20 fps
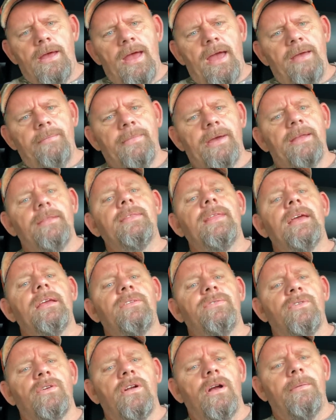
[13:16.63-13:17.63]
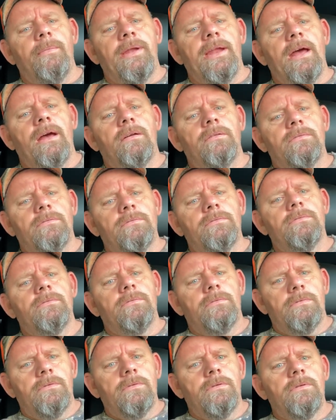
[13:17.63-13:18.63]
Hey man, thanks for coming out
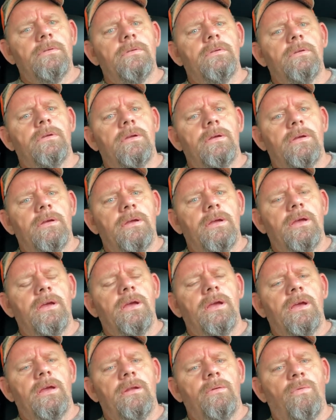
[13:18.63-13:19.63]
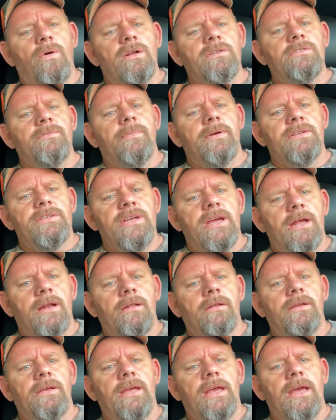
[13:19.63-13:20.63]
and watching my
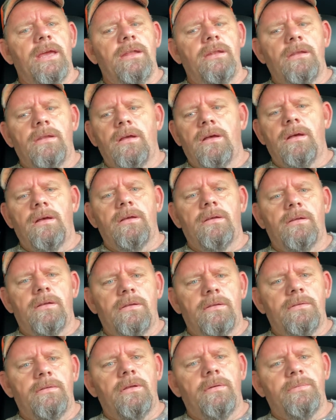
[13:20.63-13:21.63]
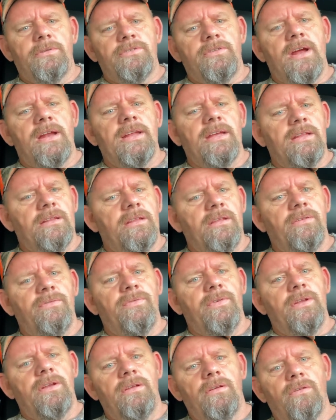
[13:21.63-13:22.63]
channel again. I'm going to try to get these
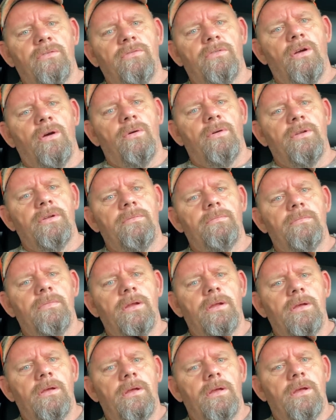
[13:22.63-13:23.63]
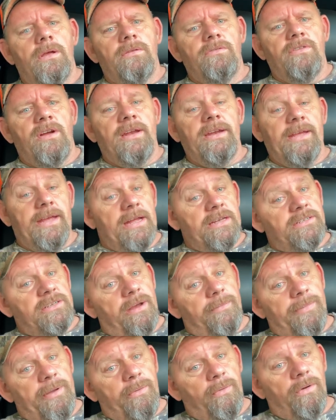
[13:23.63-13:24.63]
videos going. Trying to catch
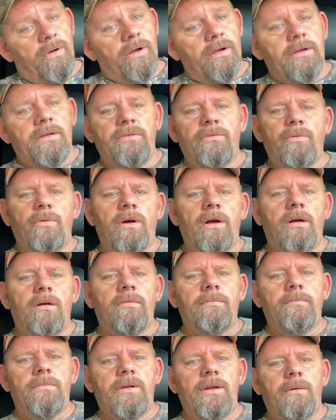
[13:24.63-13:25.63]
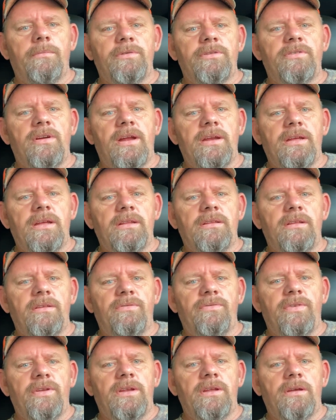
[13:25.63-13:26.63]
up at work as well. But I'm going to try to get these
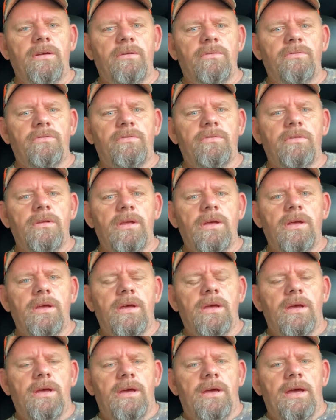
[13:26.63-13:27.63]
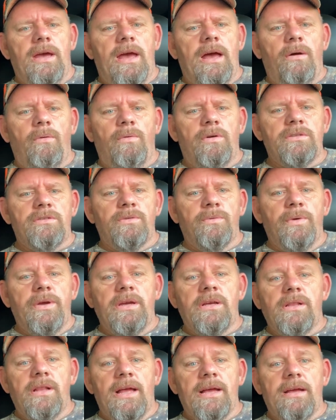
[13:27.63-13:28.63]
videos out once a
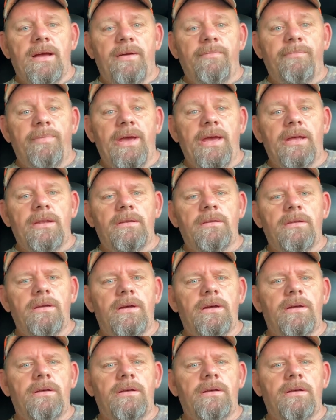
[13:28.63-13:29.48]
week like I've been.